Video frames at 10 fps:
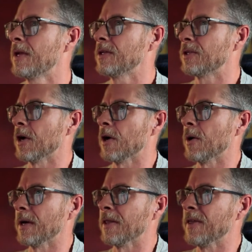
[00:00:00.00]

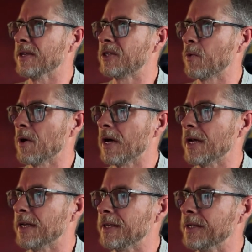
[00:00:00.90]
So this
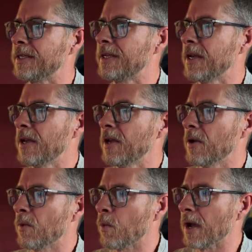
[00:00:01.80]
was
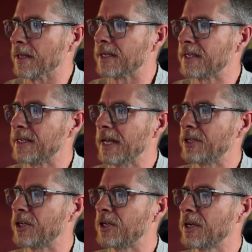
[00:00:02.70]
what
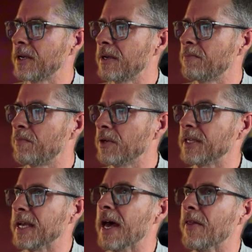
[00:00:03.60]
Stitch put
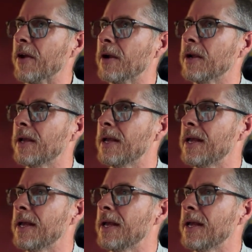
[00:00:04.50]
together.